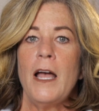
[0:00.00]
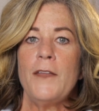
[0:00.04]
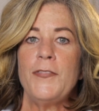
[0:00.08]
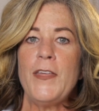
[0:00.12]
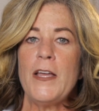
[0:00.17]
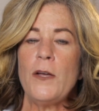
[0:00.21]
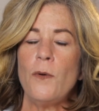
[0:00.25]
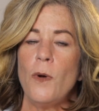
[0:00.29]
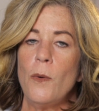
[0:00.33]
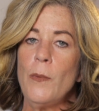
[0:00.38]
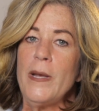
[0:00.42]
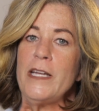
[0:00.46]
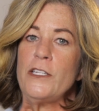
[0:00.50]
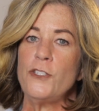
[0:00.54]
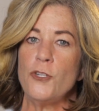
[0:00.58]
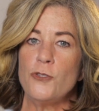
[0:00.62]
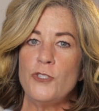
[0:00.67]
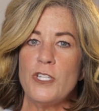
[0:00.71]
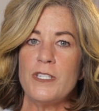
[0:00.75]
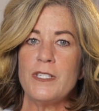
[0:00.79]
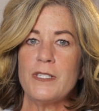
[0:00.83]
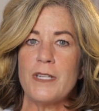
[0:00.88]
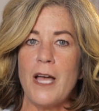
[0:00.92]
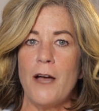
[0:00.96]
I think when we do
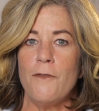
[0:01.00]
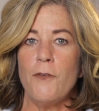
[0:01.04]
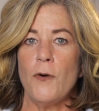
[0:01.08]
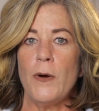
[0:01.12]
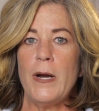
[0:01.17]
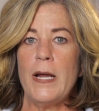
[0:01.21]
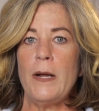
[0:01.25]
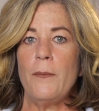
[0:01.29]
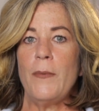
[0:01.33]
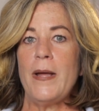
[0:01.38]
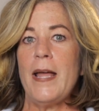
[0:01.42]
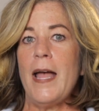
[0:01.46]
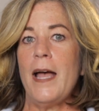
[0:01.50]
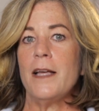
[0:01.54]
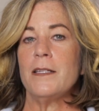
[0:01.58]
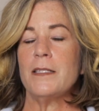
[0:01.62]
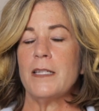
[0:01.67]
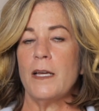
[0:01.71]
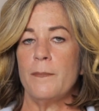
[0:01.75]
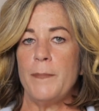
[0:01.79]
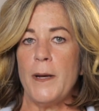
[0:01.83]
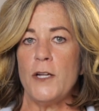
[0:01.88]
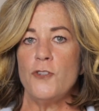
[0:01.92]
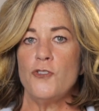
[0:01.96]
discovery and we
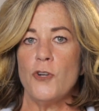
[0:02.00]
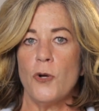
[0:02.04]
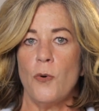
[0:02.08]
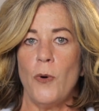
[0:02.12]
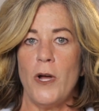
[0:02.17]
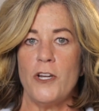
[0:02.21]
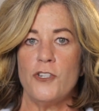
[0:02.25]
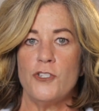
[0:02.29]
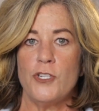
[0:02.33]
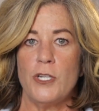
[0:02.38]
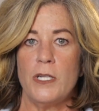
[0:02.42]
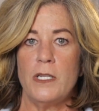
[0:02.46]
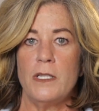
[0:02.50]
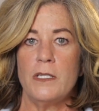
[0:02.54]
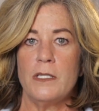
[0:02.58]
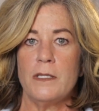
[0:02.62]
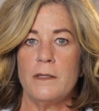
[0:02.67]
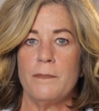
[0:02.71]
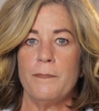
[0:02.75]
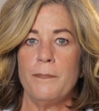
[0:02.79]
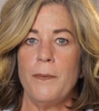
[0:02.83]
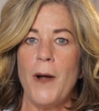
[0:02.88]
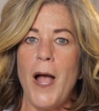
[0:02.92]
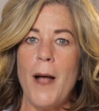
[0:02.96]
ask a bunch of
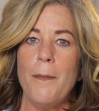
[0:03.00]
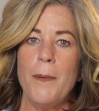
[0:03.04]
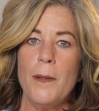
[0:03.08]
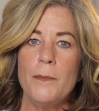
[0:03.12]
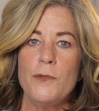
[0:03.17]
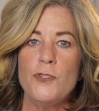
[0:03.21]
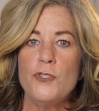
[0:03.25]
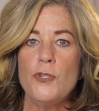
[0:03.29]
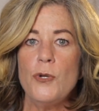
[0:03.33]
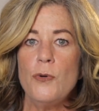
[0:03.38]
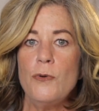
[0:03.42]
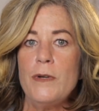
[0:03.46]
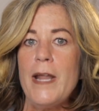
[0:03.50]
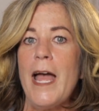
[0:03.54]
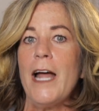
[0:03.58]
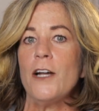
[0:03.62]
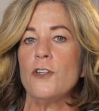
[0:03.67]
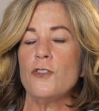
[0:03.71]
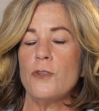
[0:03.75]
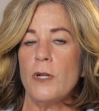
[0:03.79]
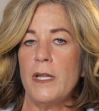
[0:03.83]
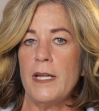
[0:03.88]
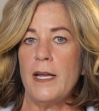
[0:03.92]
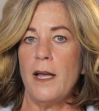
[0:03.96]
questions, problems do
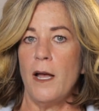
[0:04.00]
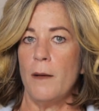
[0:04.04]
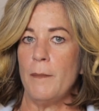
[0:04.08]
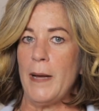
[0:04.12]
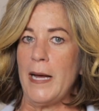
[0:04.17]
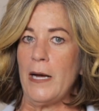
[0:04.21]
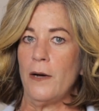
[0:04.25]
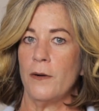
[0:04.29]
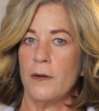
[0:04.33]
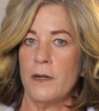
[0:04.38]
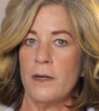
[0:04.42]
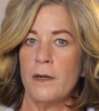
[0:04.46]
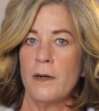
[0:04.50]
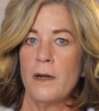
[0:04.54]
naturally come out.